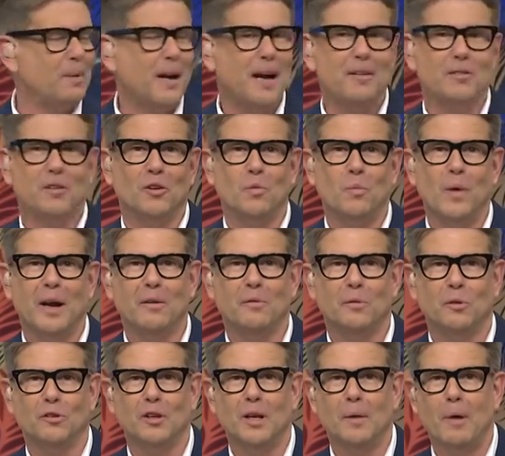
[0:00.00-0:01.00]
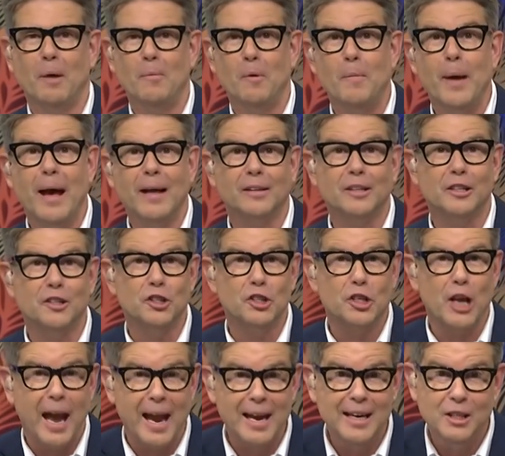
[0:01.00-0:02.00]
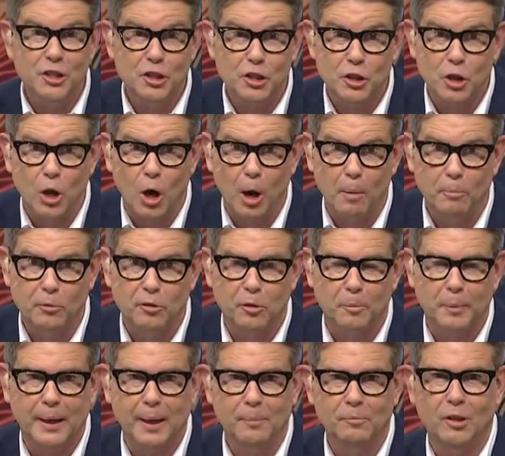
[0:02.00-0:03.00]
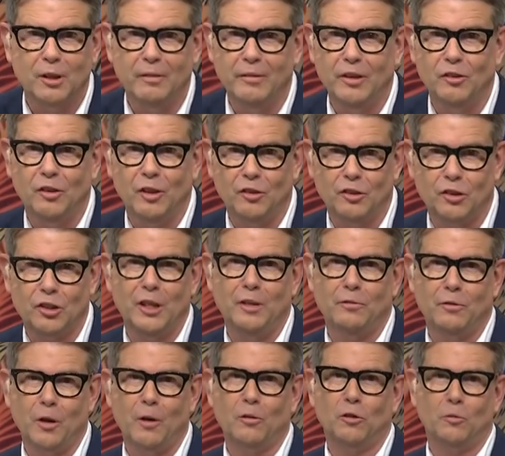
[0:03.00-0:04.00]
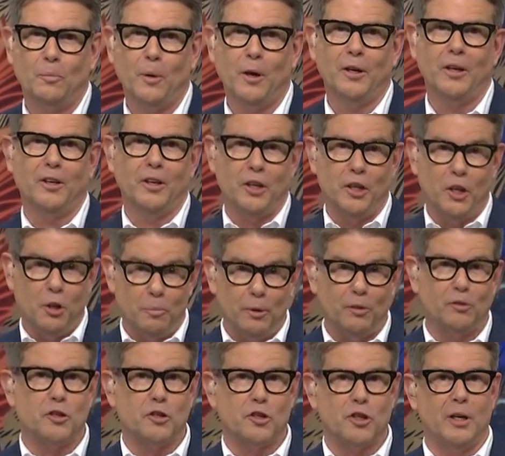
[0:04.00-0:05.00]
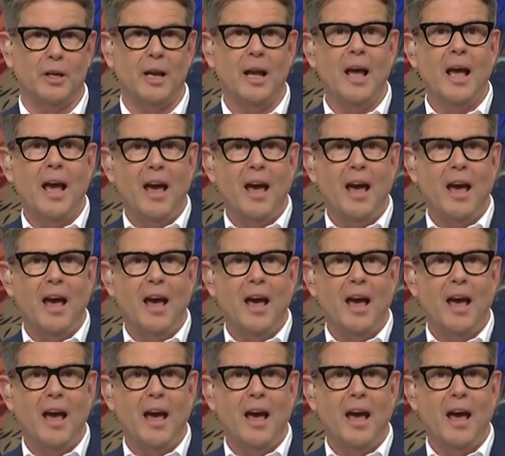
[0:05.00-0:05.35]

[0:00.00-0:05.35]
part of this wonderful team, I'm about to change jobs to become TVNZ's chief correspondent, a new position